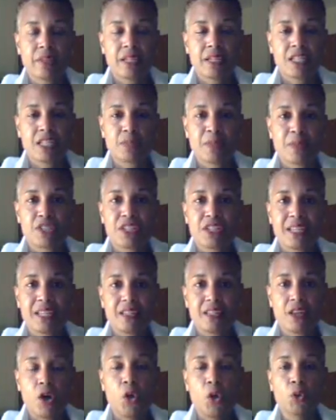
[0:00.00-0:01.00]
And especially
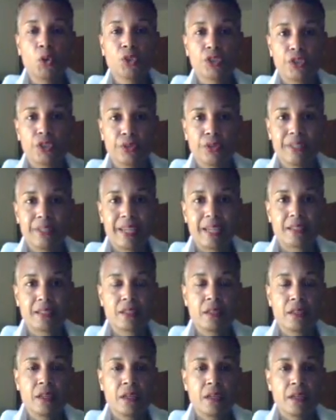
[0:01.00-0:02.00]
the older you get,
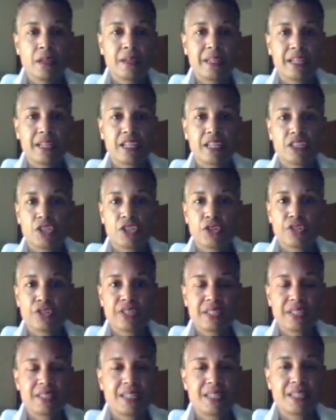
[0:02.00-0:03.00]
getting into your
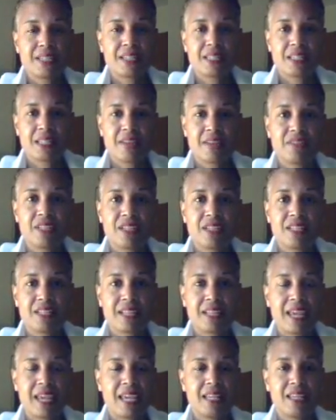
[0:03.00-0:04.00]
60s and 70s
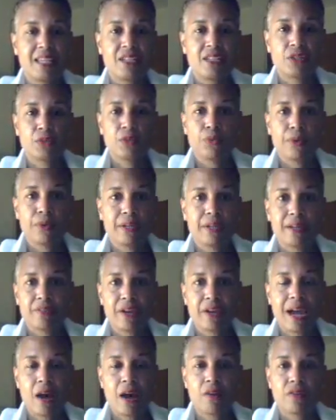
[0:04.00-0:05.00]
and 80s or
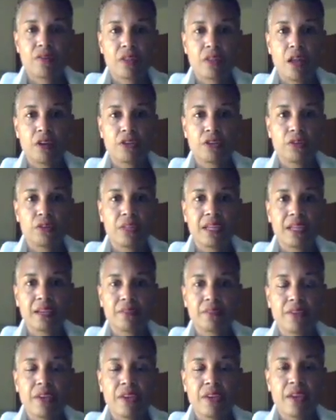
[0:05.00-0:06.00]
whatever, however long you
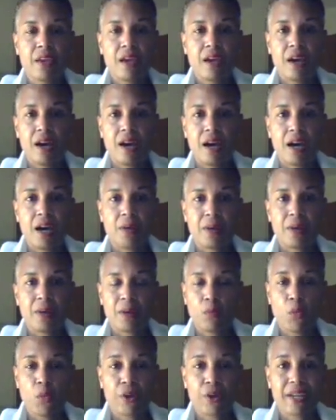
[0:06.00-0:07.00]
live,
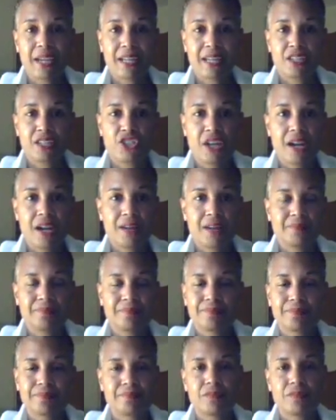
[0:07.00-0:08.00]
and working at a job,
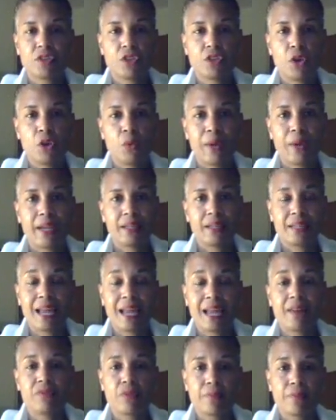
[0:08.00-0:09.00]
no way.
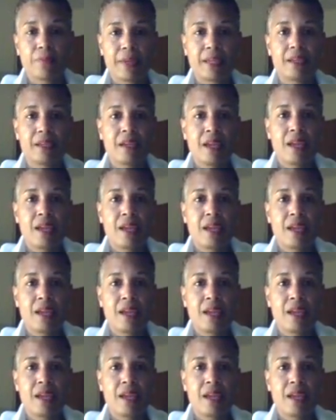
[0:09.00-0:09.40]
Not for me.